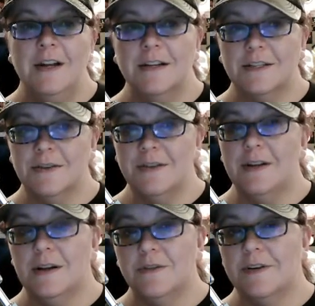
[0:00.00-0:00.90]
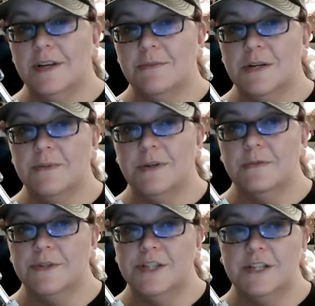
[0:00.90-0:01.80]
Because all the other games I bought
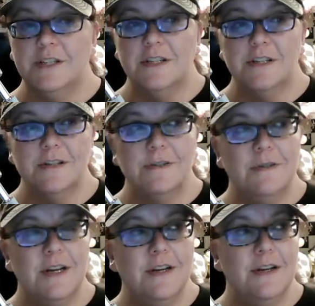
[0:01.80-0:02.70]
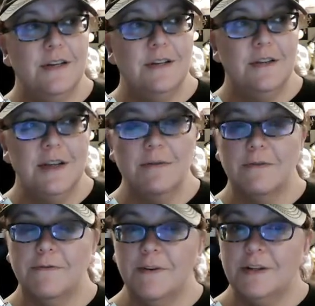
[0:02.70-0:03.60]
were shitty too. And they were
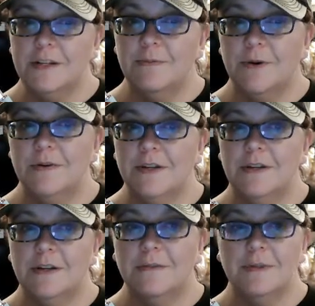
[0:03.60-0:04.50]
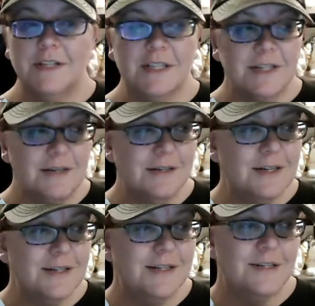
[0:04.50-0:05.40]
fucking broken. And I'm like, Steam
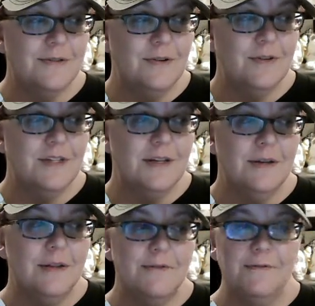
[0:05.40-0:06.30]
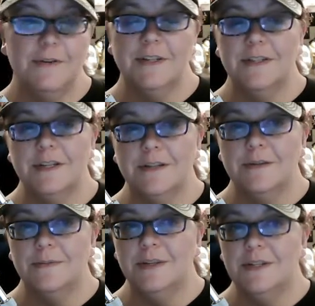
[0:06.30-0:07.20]
does this all the time. They fucking take
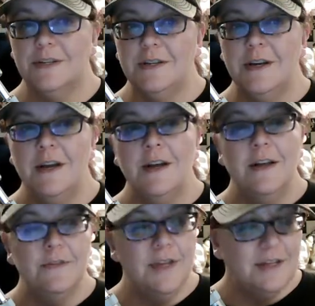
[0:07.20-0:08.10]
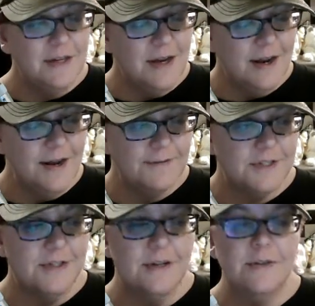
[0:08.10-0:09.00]
our money. They have
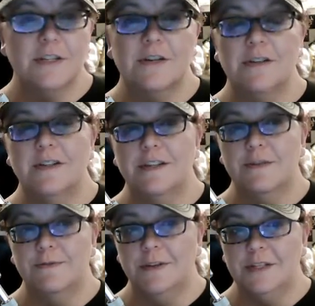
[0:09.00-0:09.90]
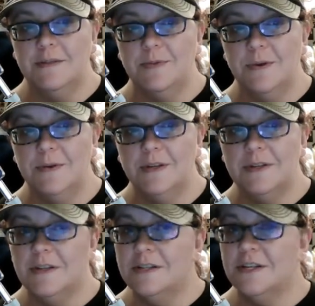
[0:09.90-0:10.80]
to know this content's fucking broken.
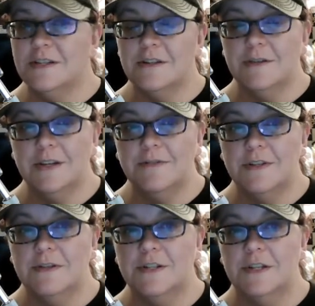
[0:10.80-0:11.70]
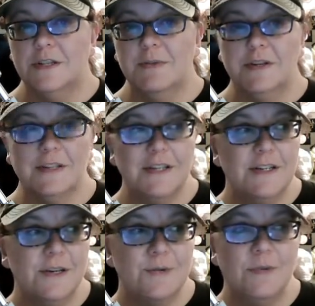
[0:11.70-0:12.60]
And they just don't give two shits because they
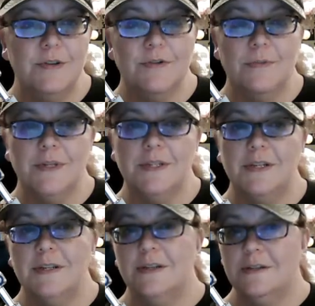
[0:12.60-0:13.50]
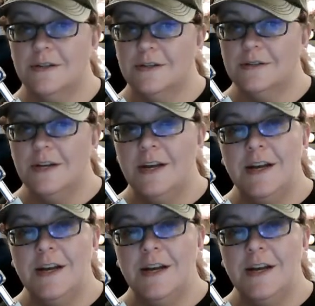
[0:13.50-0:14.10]
just want your money, you know?